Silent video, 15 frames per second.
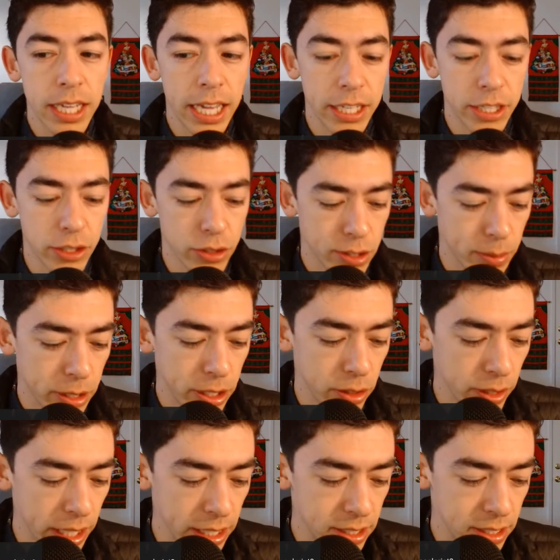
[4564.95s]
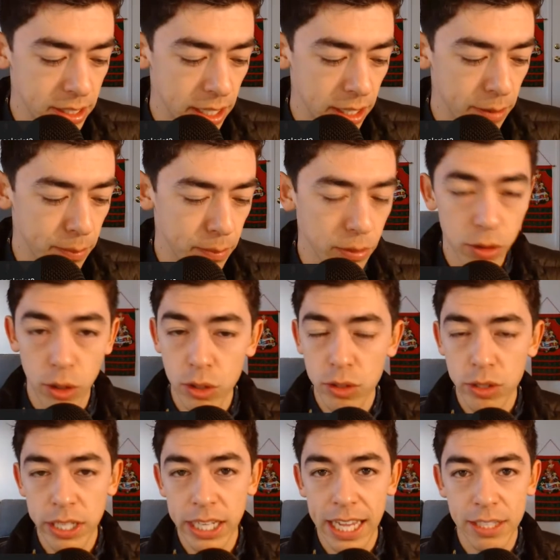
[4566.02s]
and you're somebody who gets them
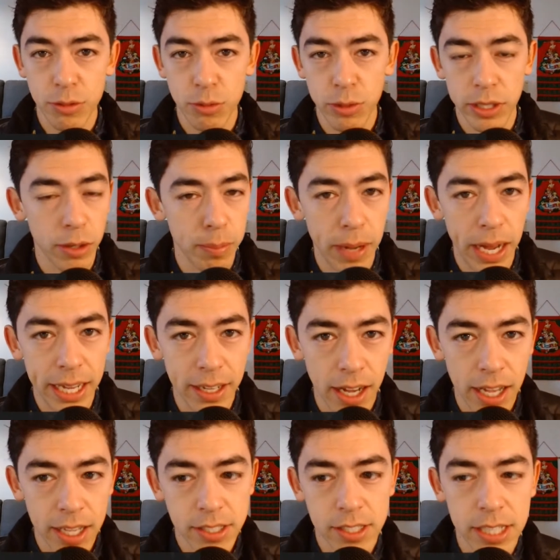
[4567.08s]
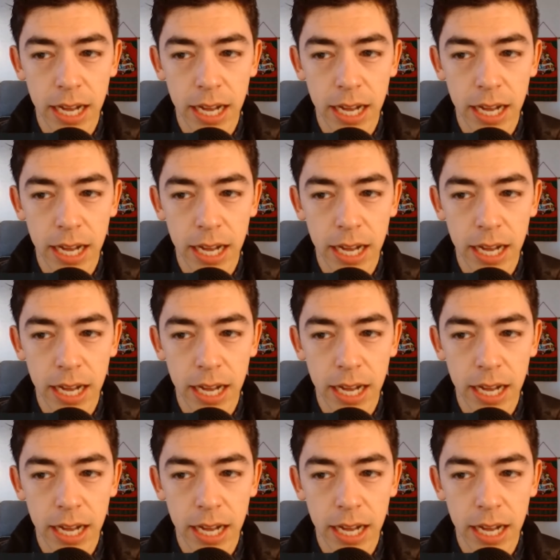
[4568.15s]
locally and has really low buy costs,